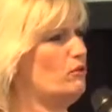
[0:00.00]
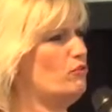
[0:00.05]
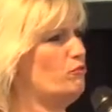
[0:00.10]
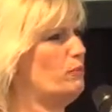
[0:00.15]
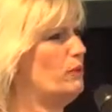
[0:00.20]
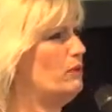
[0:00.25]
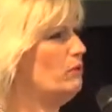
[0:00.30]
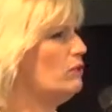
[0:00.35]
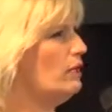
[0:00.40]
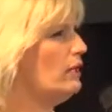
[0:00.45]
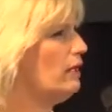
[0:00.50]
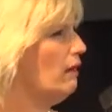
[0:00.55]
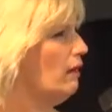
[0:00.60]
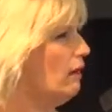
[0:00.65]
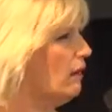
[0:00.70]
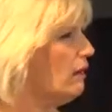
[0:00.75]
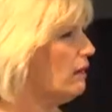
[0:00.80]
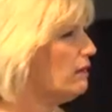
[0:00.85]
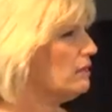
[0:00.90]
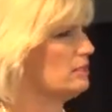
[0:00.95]
you've been really
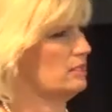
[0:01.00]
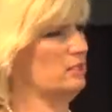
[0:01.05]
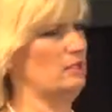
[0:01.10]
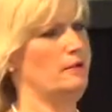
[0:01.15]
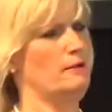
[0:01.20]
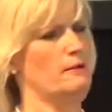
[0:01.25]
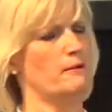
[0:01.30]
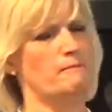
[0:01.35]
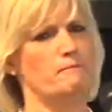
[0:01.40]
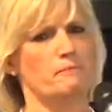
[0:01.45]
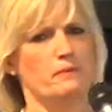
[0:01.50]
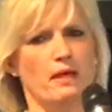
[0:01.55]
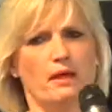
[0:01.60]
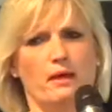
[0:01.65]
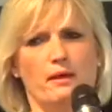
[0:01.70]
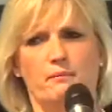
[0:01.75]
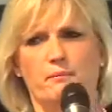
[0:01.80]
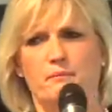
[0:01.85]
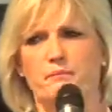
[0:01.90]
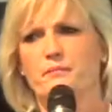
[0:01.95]
hurt,
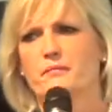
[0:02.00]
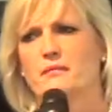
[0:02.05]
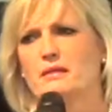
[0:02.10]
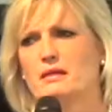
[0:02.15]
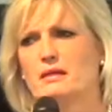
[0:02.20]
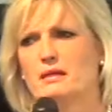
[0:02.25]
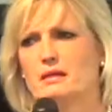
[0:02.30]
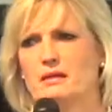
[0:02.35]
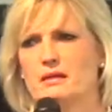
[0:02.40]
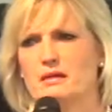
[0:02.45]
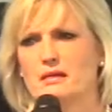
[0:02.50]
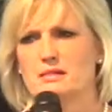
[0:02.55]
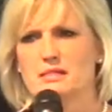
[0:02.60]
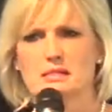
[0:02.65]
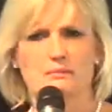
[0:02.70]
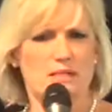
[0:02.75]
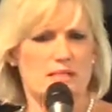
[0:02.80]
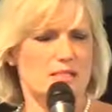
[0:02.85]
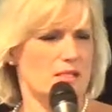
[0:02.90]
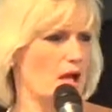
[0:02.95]

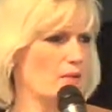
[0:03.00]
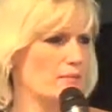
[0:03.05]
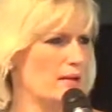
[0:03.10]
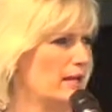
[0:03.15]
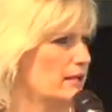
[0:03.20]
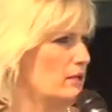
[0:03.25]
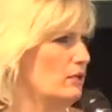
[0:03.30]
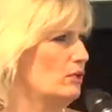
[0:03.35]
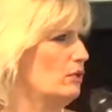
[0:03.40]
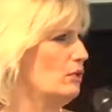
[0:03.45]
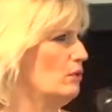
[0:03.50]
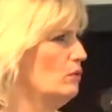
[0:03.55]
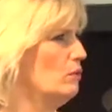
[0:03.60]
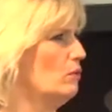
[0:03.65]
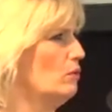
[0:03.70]
something's come at you,